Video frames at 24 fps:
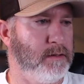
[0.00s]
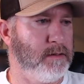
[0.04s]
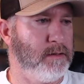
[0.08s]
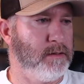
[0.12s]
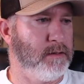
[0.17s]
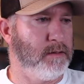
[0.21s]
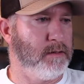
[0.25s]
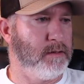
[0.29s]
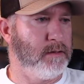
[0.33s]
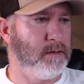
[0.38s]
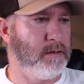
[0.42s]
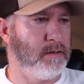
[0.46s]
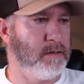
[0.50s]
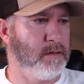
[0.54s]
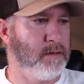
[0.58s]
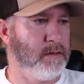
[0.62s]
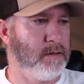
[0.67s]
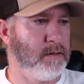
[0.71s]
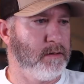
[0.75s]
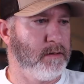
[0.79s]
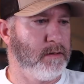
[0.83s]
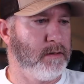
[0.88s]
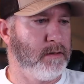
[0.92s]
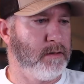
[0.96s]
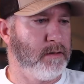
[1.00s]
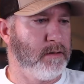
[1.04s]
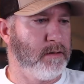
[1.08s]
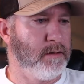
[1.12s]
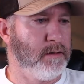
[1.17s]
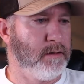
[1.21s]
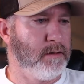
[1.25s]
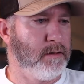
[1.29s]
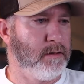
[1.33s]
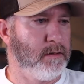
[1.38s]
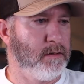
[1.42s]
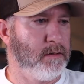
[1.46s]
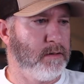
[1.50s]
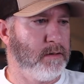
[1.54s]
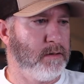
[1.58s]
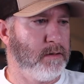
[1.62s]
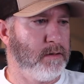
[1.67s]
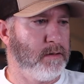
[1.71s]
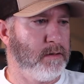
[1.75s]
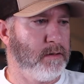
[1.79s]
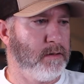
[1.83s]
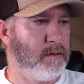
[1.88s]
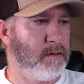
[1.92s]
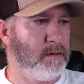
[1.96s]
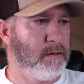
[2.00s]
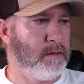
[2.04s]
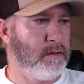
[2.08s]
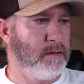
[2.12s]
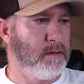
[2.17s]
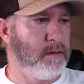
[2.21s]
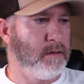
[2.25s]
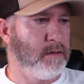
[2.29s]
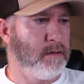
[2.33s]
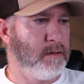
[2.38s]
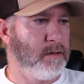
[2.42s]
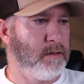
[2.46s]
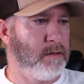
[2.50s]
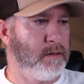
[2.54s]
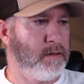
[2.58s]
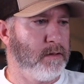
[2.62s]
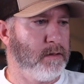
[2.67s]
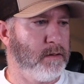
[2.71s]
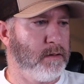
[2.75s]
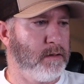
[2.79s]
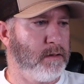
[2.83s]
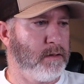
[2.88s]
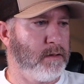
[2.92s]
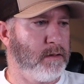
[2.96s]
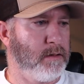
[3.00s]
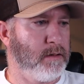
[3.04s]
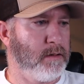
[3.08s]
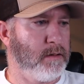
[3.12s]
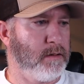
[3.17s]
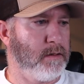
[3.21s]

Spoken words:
No one is speaking in this clip.